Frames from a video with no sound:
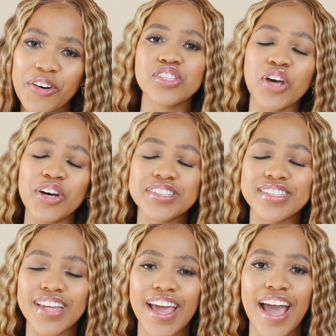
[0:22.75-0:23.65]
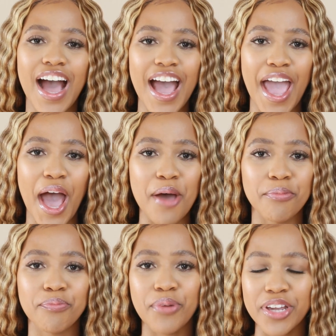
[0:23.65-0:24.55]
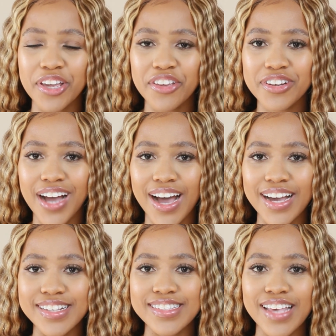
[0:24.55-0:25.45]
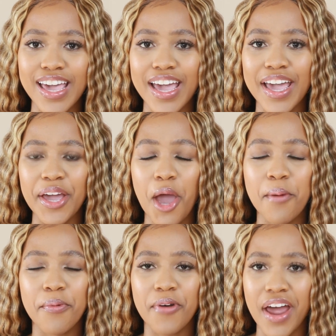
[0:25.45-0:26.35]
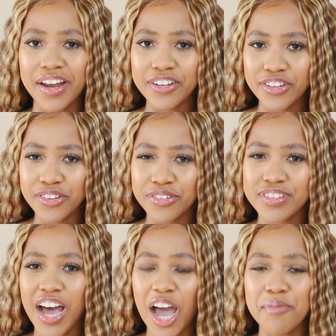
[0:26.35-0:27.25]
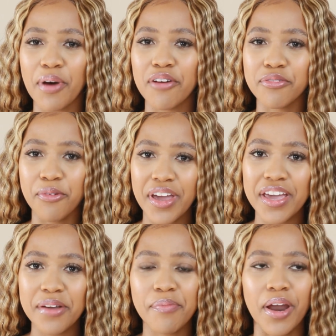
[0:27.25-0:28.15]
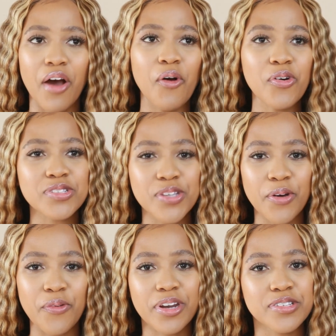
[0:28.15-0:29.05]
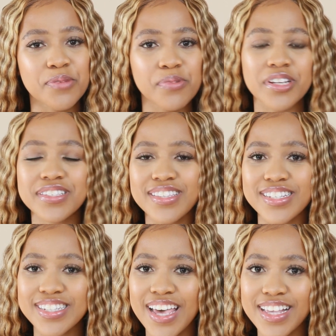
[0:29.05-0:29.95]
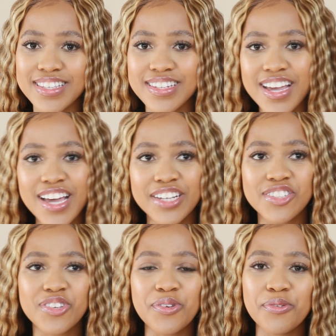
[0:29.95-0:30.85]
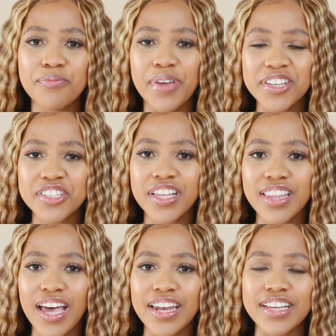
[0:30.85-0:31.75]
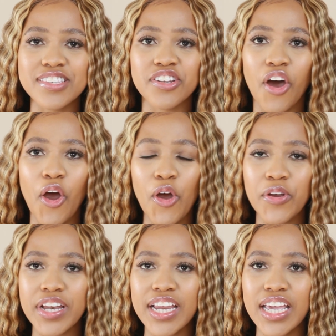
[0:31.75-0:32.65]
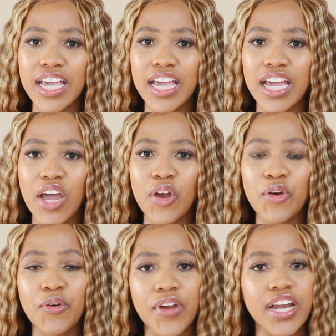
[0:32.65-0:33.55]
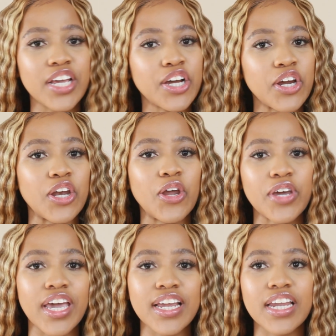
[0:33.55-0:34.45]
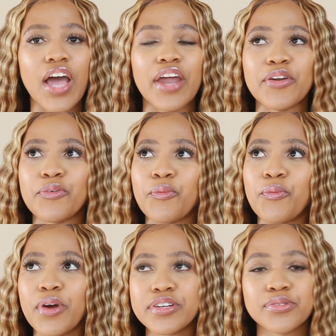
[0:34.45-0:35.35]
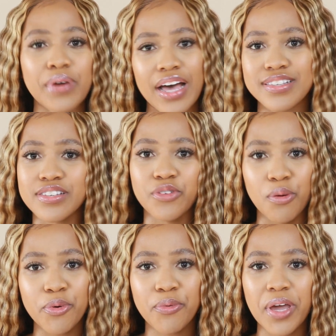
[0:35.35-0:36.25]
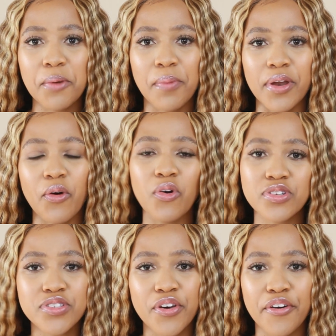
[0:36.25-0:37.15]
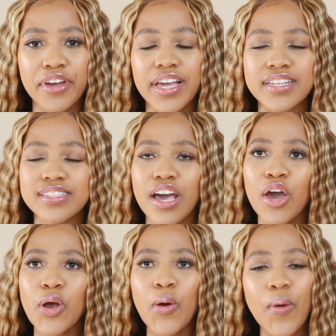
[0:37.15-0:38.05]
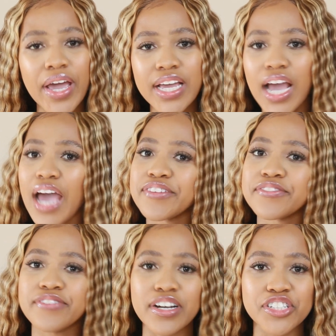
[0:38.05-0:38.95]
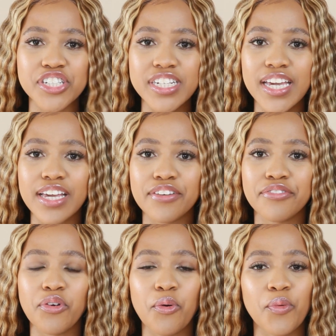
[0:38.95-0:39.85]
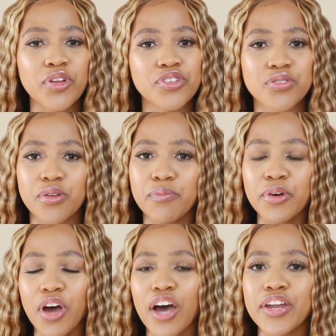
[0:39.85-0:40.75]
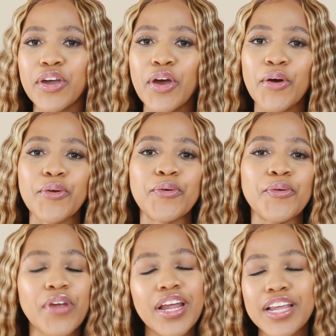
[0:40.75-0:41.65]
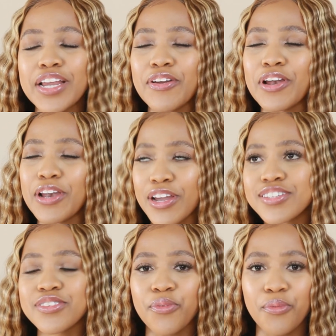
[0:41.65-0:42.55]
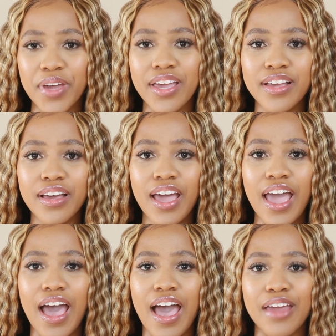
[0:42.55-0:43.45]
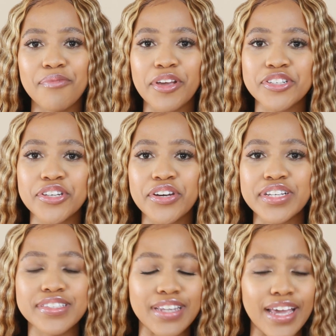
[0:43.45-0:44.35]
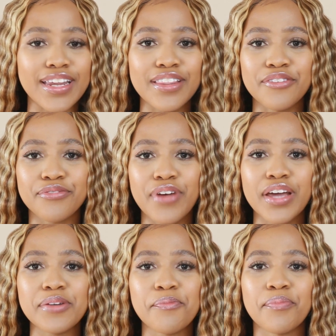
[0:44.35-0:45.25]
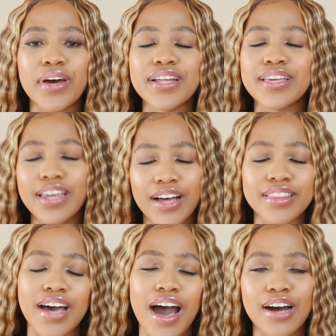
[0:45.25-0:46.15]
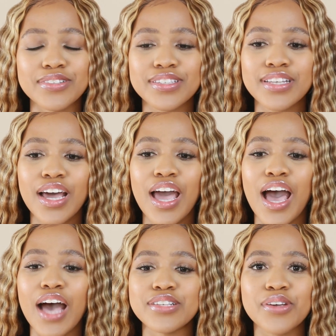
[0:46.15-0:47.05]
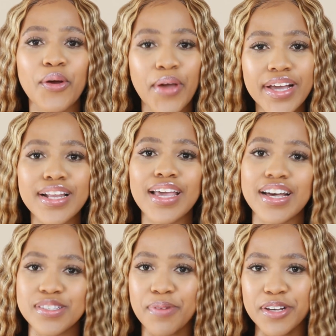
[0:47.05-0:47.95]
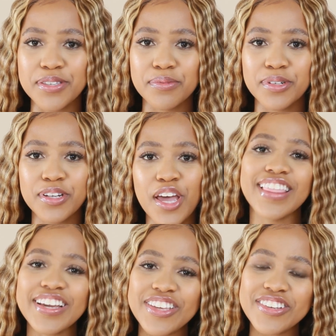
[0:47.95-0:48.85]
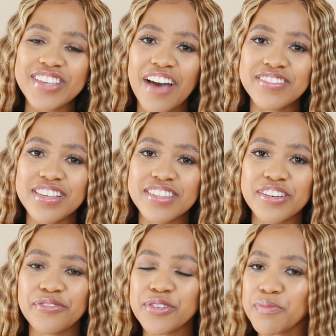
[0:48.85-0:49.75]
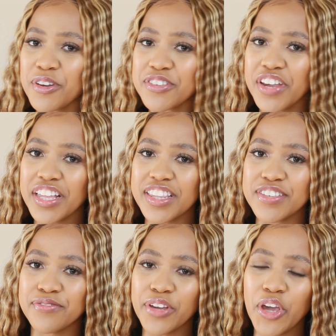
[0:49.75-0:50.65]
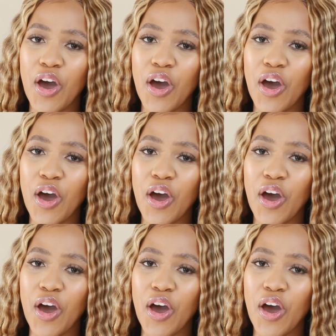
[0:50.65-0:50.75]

So today I am bringing you guys a brand new type of wig, but I also wanted to put it to the test to make sure that it's not only really good looking and works well as a normal wig, but also is quick and functioning for when you just want to put on a really lit wig and make sure it's laid in the front but get out the house as quickly as possible. Thank you to Afsister for sponsoring this video.